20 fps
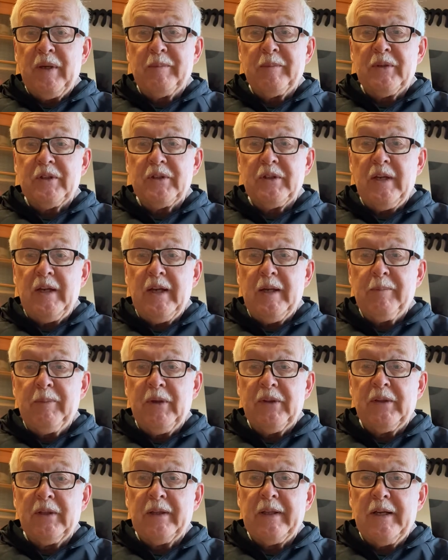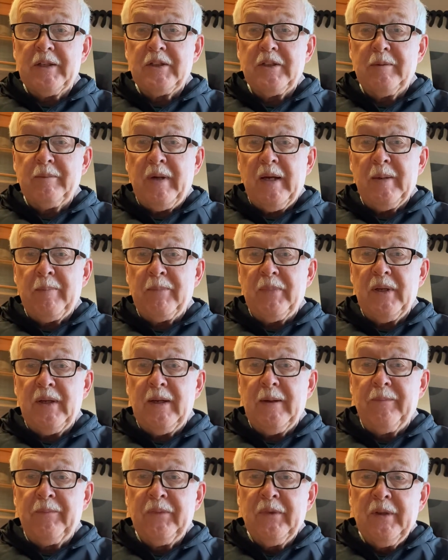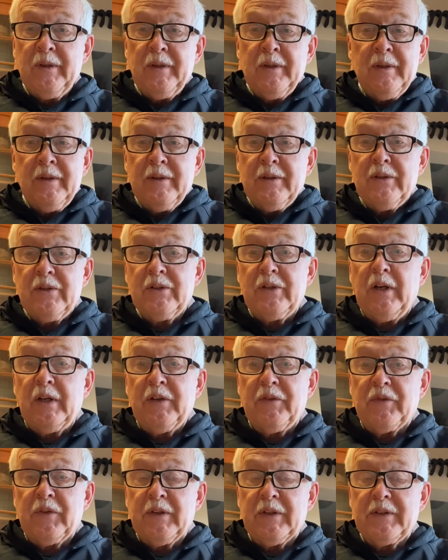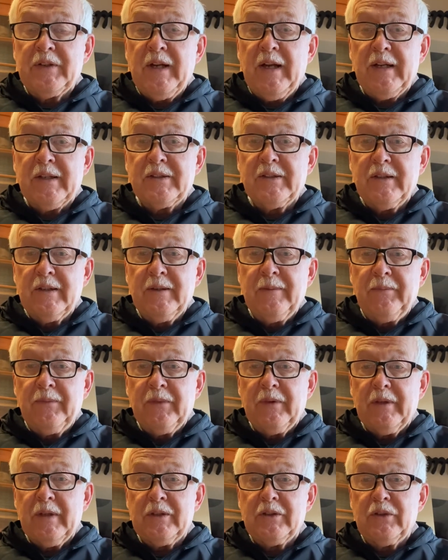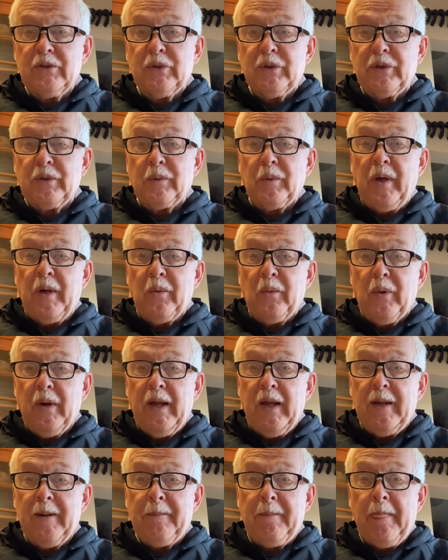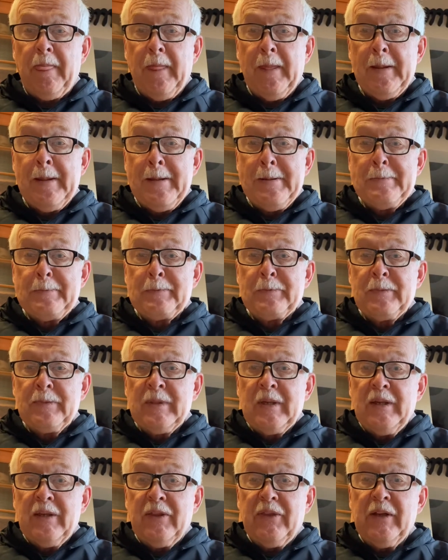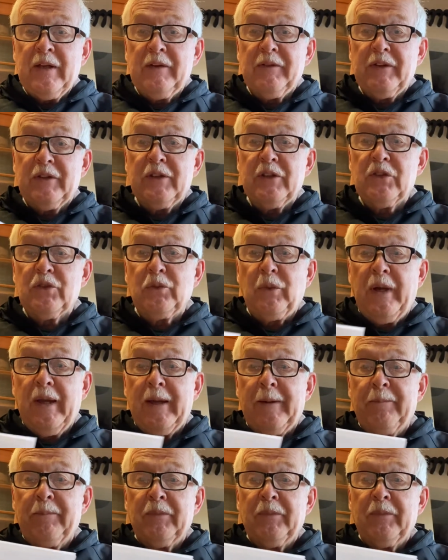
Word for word: mistake, but the lesson might be study for the test. Let's do it the right way. Think of it this way.